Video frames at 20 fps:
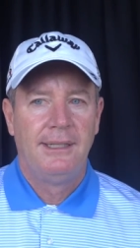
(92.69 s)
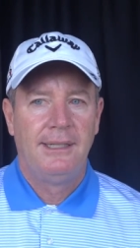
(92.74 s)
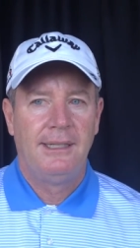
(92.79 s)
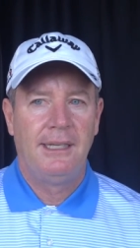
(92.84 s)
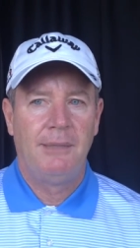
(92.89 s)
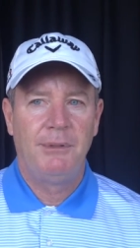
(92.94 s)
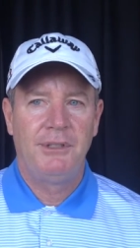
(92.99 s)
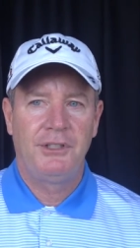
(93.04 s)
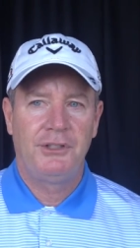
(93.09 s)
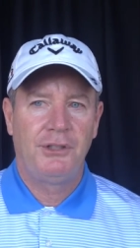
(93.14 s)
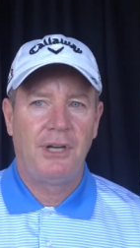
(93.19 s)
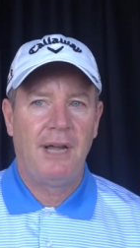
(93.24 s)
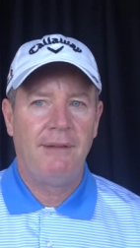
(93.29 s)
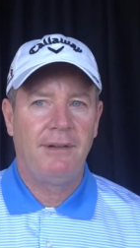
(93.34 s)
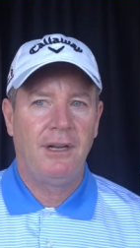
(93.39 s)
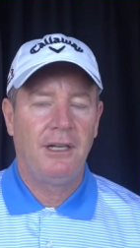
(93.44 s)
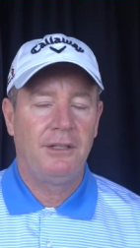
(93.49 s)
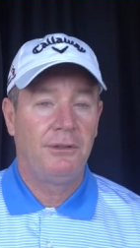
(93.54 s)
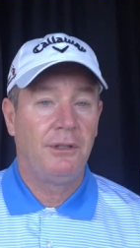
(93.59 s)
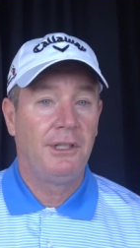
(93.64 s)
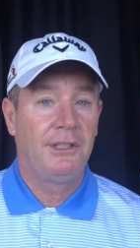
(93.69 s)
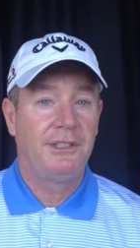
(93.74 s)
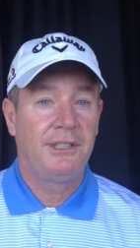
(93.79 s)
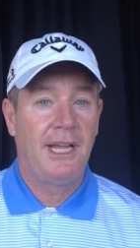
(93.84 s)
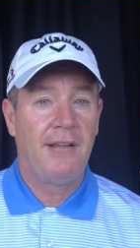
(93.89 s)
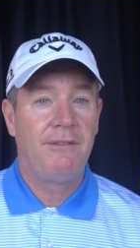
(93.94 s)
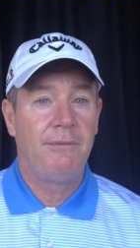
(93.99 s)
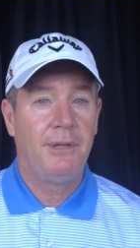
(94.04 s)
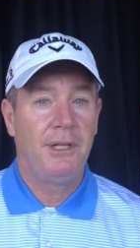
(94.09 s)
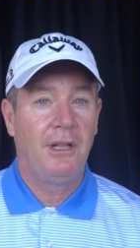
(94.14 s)
Uh, but this driving iron really
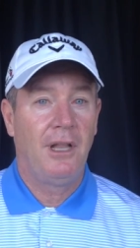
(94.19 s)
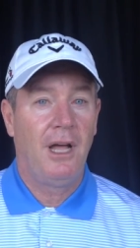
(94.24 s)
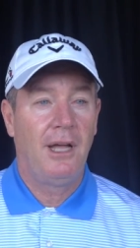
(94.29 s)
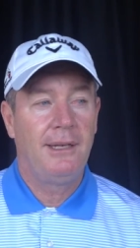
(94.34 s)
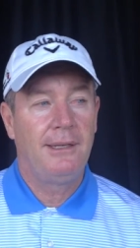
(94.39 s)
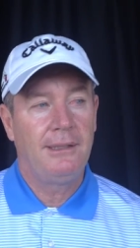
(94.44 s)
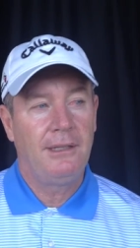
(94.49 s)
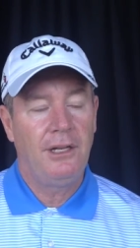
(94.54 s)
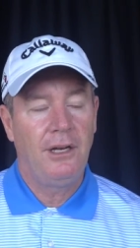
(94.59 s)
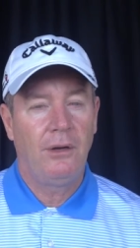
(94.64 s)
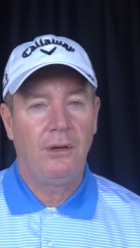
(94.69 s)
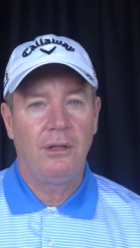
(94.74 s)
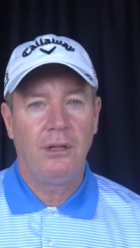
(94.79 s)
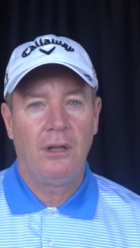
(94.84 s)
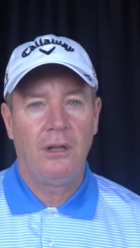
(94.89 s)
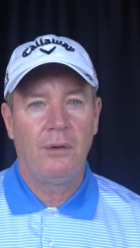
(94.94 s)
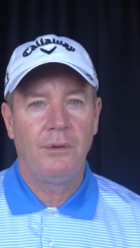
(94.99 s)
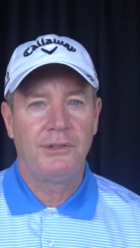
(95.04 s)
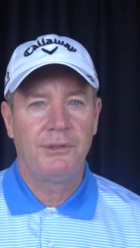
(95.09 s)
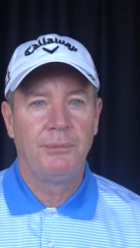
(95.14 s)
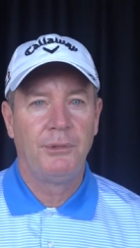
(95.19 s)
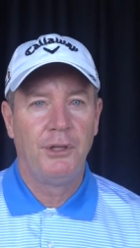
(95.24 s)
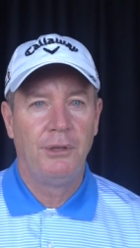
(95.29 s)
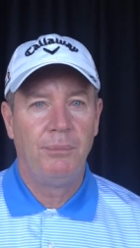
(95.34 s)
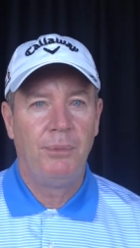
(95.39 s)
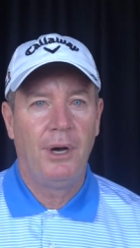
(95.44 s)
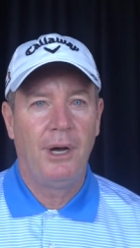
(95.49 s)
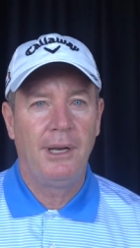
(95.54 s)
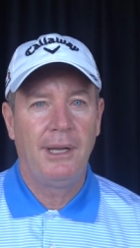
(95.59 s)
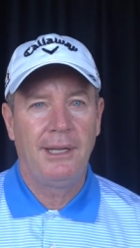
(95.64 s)
saved me a lot, and you know, along with some good
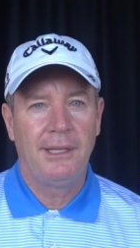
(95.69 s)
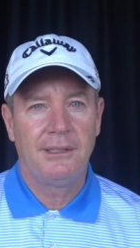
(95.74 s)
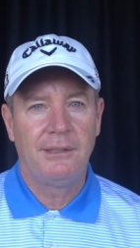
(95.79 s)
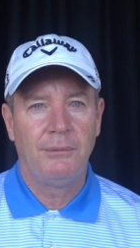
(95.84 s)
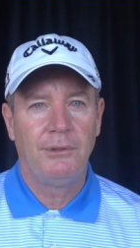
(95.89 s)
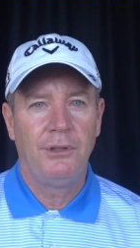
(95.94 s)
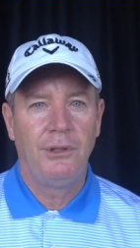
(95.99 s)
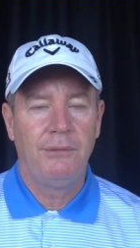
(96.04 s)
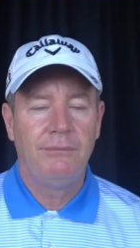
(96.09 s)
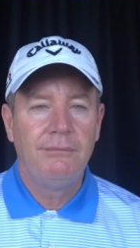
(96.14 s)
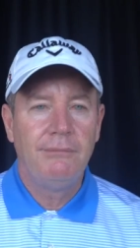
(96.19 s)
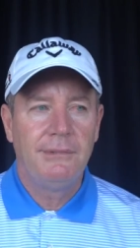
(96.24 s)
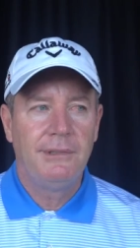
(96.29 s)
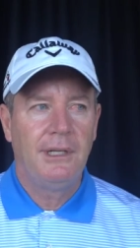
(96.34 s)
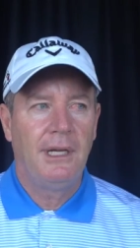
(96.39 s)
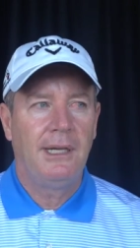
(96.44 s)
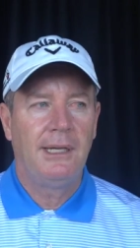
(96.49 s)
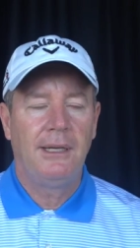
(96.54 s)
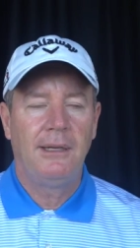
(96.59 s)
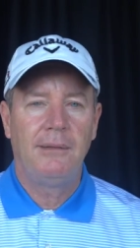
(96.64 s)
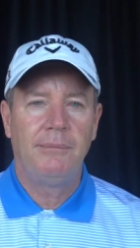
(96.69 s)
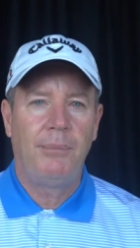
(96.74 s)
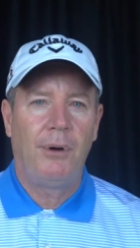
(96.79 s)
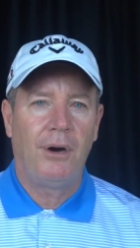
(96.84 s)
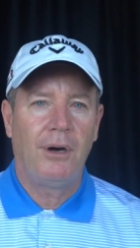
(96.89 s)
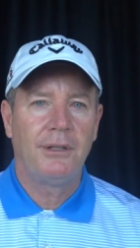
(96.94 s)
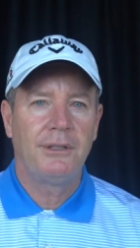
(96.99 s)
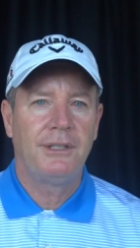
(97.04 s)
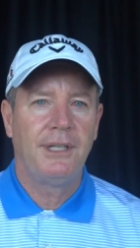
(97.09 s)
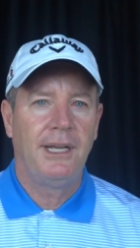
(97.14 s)
putting and some good uh,
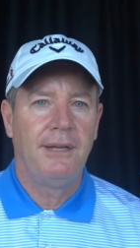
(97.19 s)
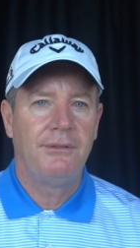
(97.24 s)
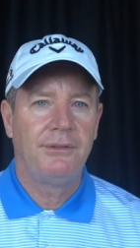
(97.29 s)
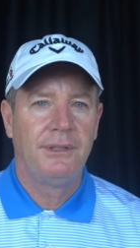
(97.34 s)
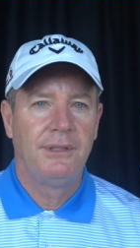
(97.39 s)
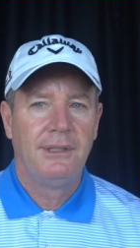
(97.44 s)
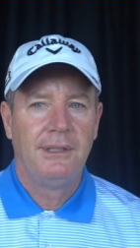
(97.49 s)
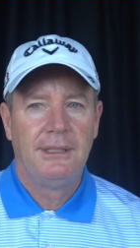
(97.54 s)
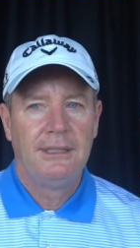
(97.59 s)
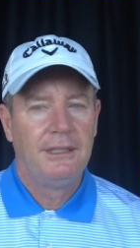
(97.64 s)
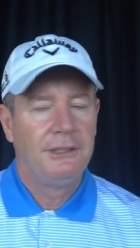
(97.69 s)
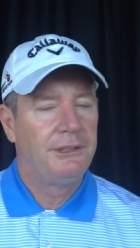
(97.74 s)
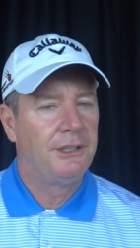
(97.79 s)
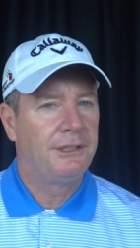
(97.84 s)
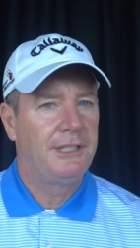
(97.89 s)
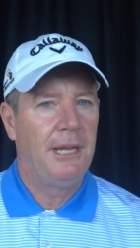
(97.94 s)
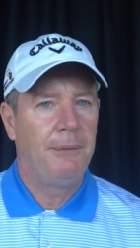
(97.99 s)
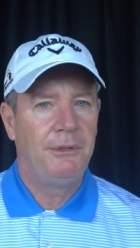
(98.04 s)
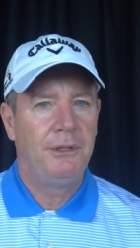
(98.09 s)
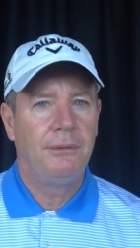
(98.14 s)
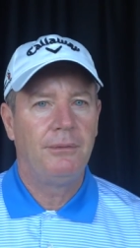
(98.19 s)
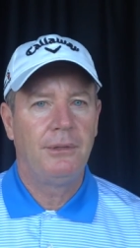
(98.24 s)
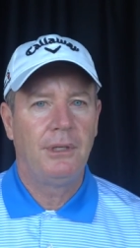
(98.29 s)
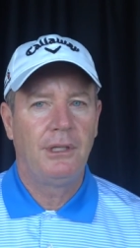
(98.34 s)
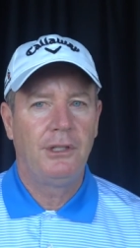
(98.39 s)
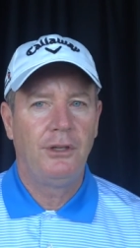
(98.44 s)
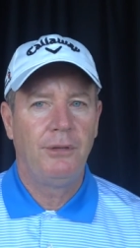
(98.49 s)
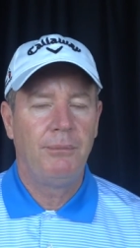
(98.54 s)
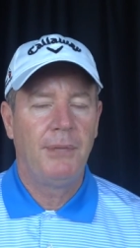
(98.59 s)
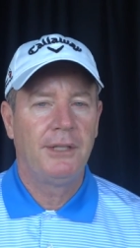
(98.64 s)
par saves, just keeps you in
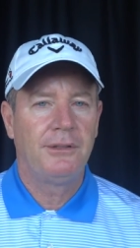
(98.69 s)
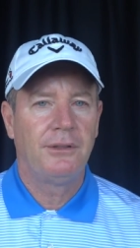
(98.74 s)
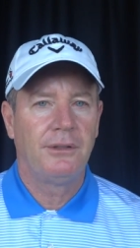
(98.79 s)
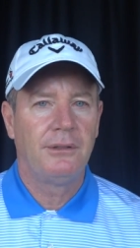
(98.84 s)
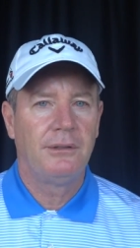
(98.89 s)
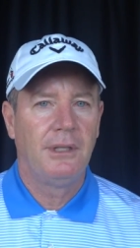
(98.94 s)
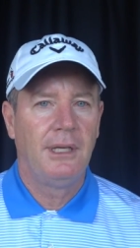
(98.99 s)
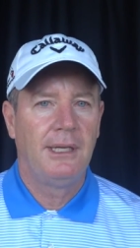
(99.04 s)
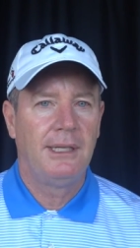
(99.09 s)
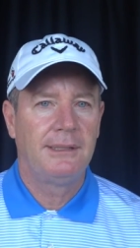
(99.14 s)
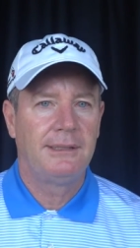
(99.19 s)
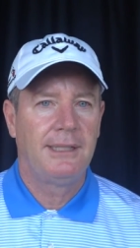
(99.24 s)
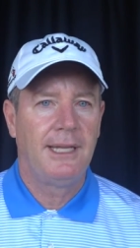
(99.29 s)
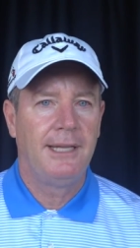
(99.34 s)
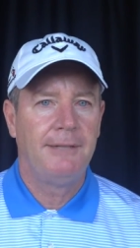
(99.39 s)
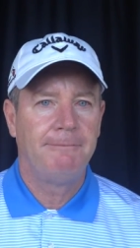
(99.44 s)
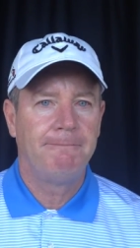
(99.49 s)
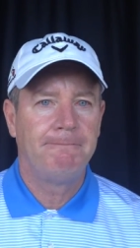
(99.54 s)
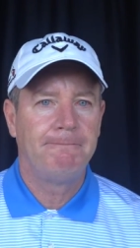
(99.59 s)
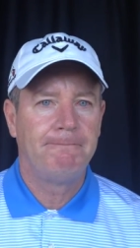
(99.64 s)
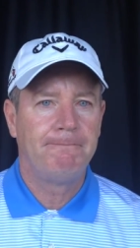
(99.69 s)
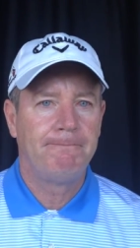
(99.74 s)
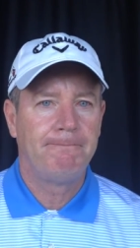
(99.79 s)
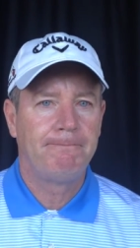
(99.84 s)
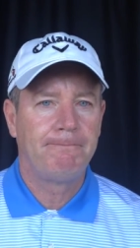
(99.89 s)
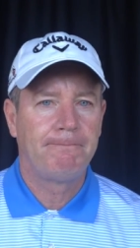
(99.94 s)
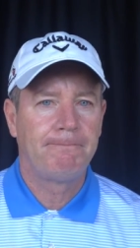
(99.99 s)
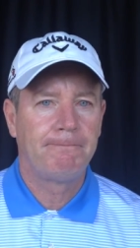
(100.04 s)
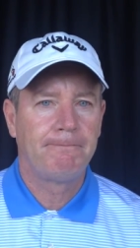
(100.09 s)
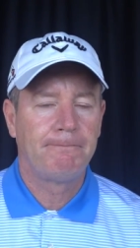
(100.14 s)
a good mental uh, state.
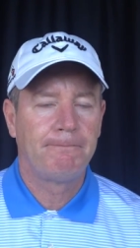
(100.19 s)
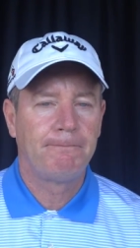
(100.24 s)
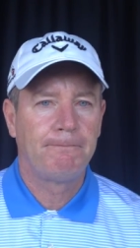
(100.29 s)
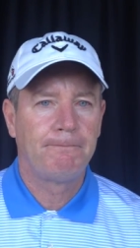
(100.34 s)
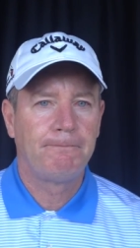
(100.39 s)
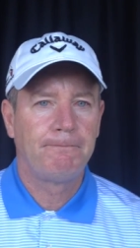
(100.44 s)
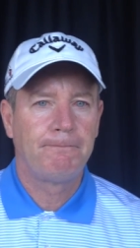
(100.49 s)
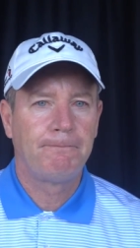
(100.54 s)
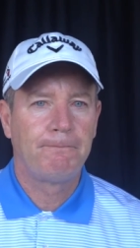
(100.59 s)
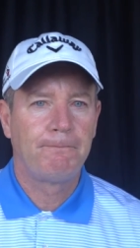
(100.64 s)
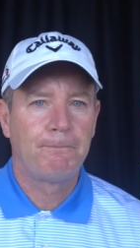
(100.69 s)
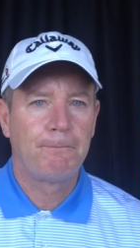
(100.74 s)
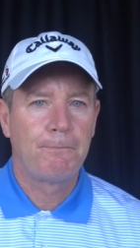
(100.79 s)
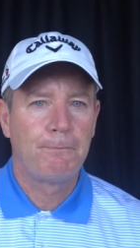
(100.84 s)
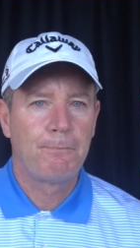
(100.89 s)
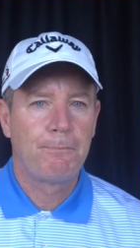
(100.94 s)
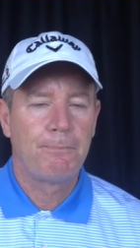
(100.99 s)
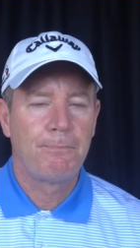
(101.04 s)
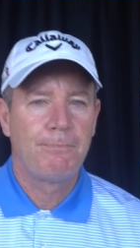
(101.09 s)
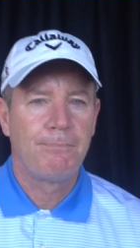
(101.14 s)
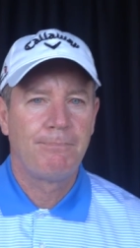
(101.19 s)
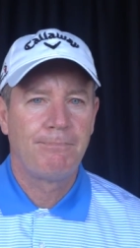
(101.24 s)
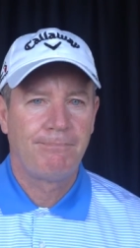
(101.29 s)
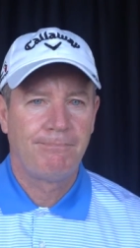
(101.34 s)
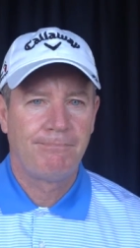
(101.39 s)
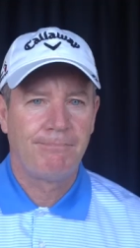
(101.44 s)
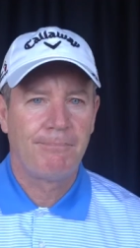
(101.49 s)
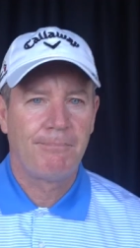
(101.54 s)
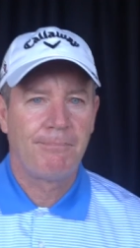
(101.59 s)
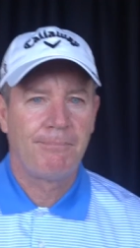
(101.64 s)
All right, congratulations on the
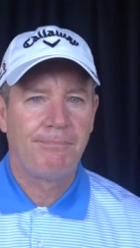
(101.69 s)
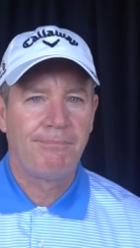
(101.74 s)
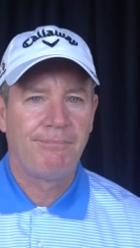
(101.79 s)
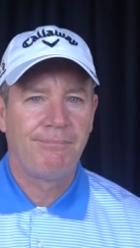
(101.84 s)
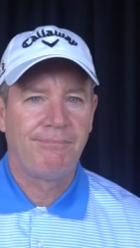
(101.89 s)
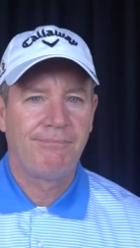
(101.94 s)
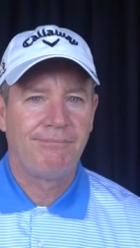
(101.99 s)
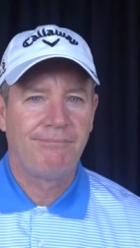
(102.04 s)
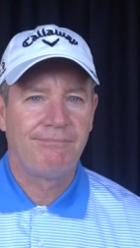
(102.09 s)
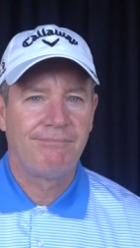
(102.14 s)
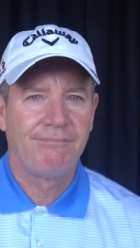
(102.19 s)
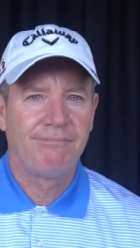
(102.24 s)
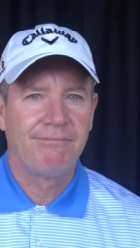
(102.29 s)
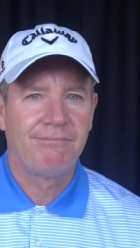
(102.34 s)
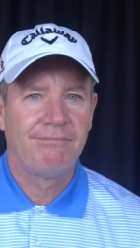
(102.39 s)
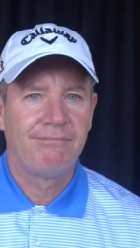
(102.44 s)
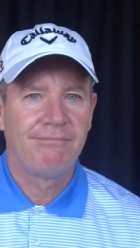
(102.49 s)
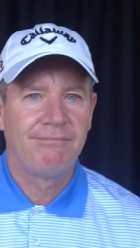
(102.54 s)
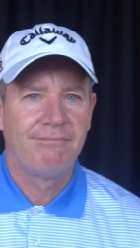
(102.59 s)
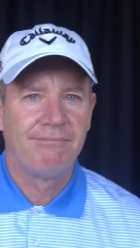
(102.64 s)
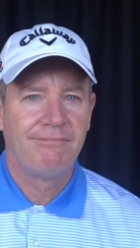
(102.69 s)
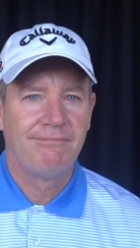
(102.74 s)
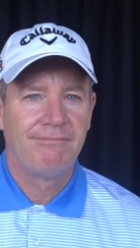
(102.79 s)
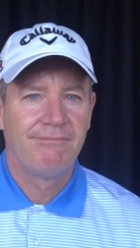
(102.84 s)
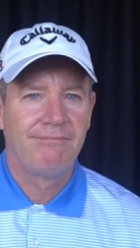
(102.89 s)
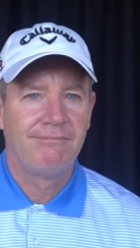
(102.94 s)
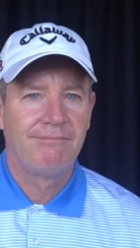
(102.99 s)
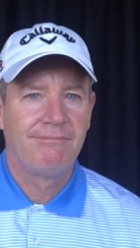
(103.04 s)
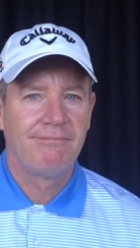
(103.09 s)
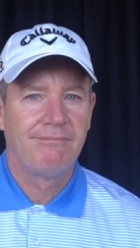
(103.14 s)
great round today. Best of luck the
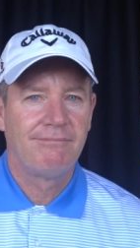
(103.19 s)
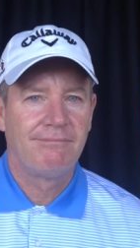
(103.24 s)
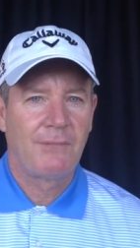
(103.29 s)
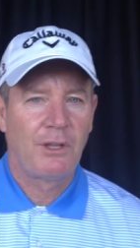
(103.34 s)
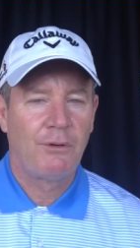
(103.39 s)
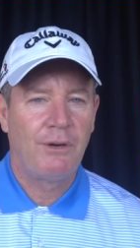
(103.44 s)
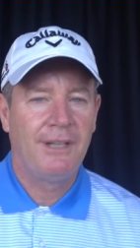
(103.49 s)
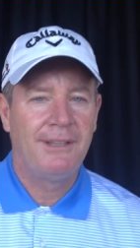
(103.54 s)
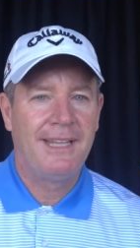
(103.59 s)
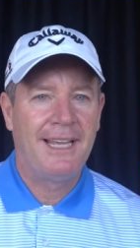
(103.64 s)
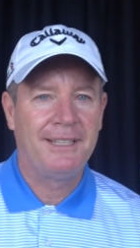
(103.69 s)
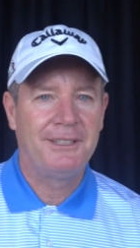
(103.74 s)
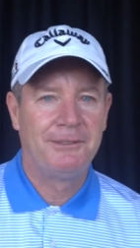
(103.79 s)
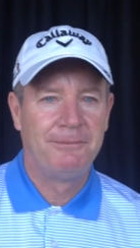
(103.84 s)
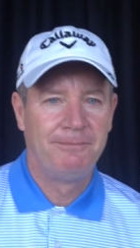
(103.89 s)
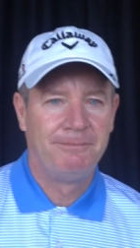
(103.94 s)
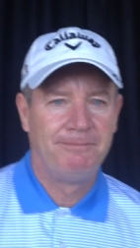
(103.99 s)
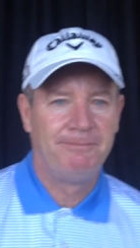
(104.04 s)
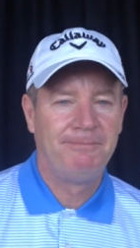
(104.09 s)
rest of the way. Great, thanks.